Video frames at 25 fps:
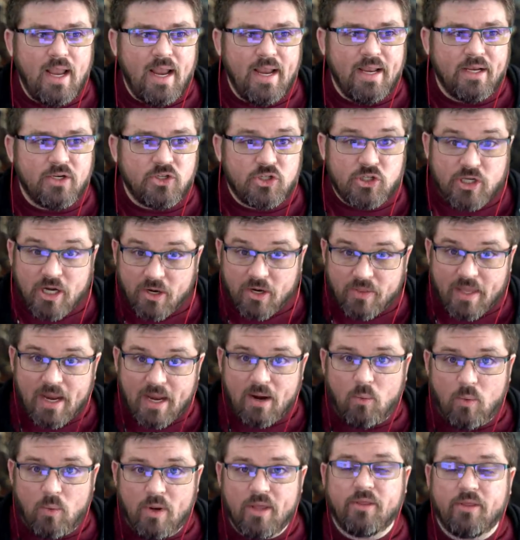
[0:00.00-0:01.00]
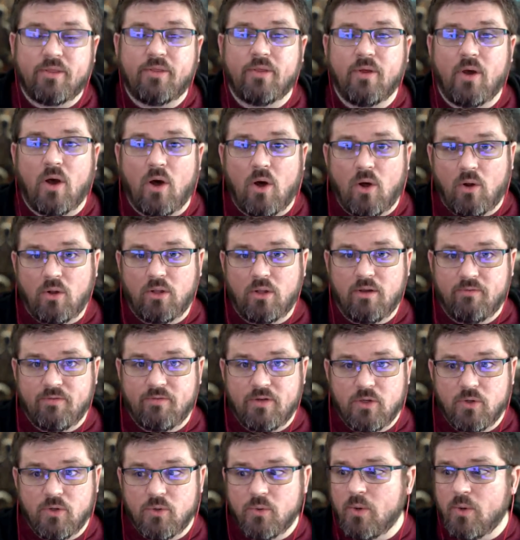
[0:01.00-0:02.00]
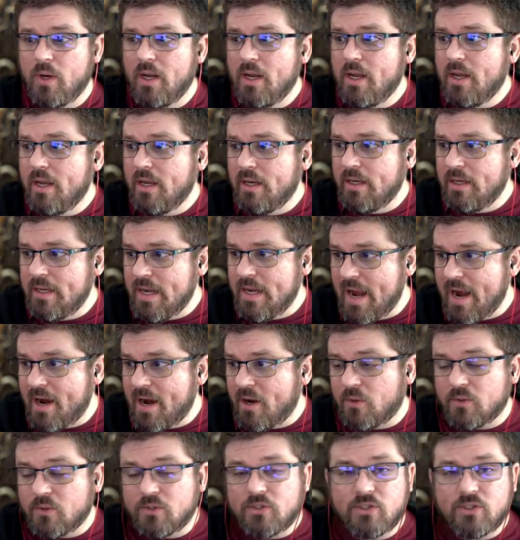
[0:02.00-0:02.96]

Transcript: and share that with all of you now.